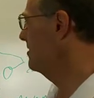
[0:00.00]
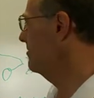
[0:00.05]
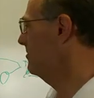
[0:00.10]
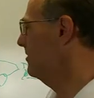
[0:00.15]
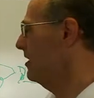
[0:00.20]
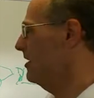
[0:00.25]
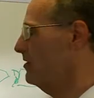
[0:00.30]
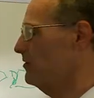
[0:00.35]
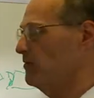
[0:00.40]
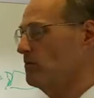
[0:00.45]

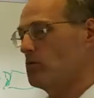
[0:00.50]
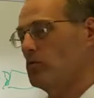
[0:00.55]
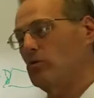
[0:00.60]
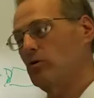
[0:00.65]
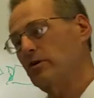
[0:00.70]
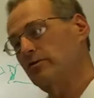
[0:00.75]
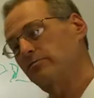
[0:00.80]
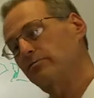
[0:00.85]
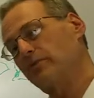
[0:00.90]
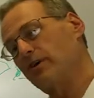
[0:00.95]
about
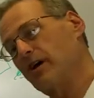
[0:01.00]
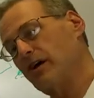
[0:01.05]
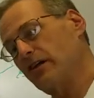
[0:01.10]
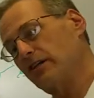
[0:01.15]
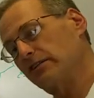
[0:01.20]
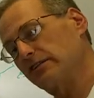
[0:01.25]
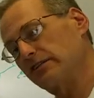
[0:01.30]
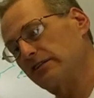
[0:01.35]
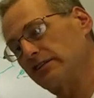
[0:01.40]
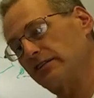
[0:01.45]
one
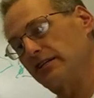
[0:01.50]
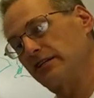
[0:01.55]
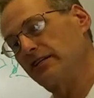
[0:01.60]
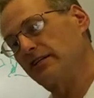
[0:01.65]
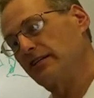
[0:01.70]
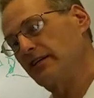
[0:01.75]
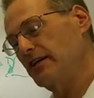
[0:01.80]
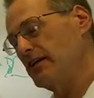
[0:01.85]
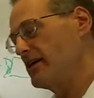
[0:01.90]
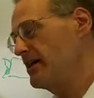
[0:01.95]
policy
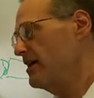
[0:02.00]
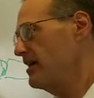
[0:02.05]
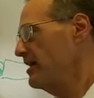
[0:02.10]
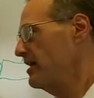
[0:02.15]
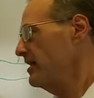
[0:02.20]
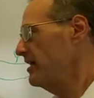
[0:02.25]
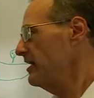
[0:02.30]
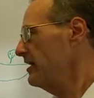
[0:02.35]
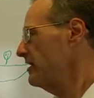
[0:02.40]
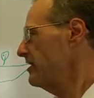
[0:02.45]

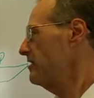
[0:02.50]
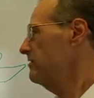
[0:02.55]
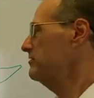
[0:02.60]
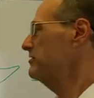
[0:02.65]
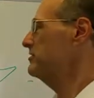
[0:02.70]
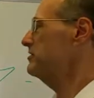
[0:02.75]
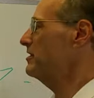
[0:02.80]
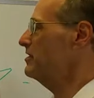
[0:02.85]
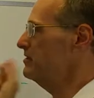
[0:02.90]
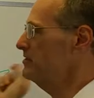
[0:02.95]
that covers
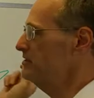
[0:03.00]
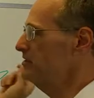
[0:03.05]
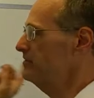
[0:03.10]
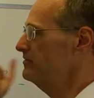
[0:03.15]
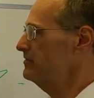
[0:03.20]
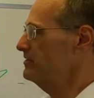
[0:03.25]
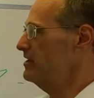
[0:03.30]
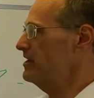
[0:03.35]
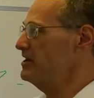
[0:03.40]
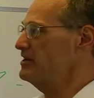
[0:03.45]
all the
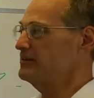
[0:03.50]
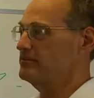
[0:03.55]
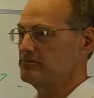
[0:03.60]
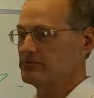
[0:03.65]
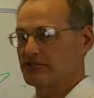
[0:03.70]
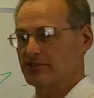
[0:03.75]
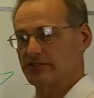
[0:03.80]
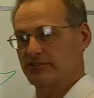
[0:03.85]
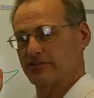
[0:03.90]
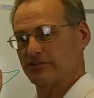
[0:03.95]
different
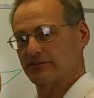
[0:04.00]
items